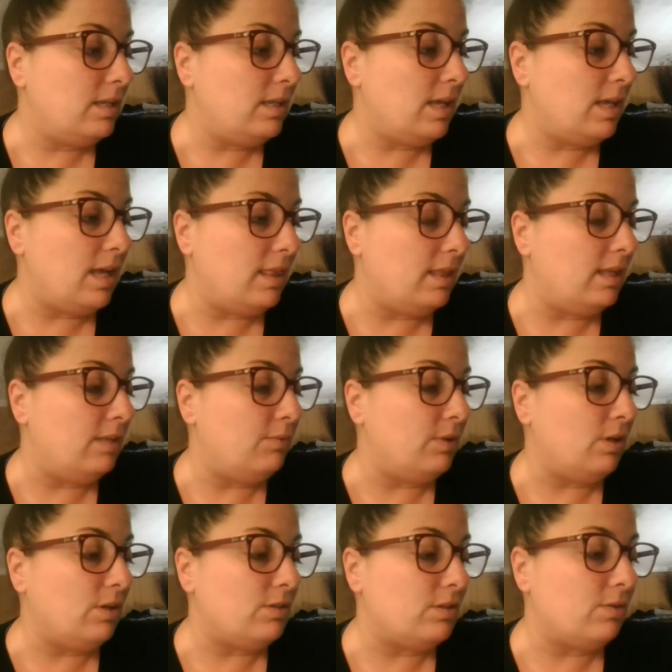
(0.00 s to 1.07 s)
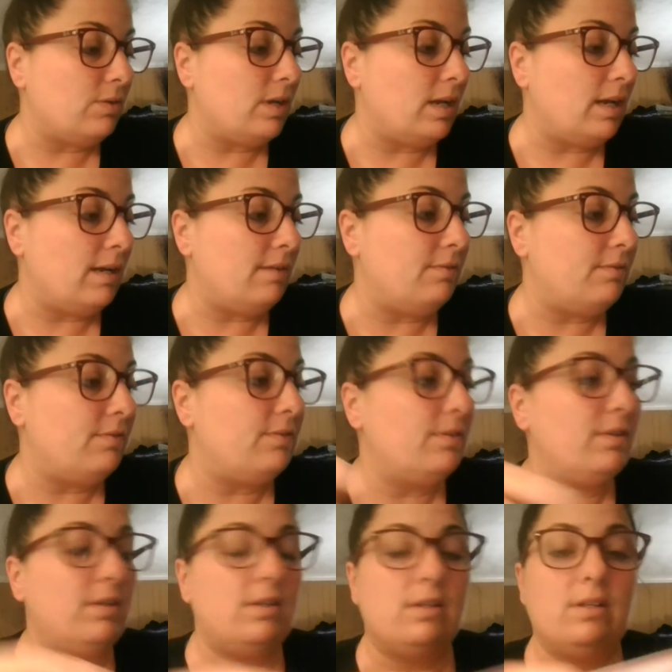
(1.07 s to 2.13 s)
and then we also have
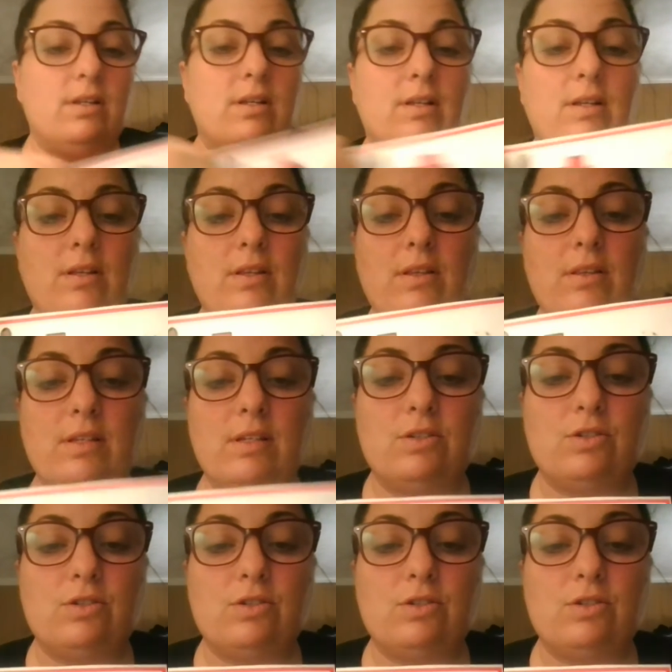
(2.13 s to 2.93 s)
these